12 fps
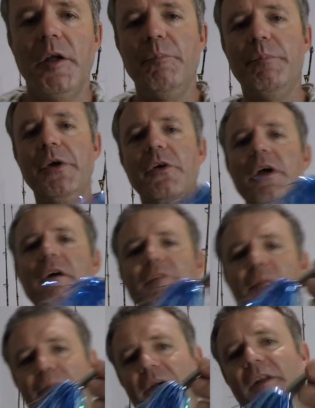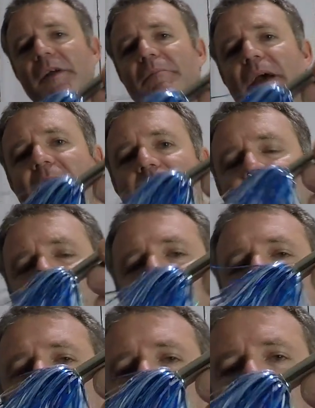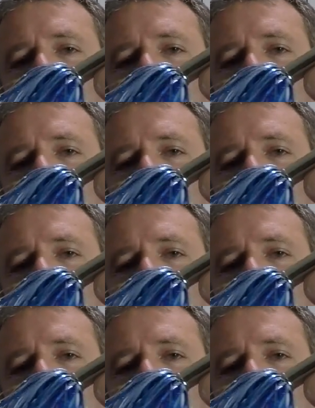The beauty of the Billy Bait Mini Turbo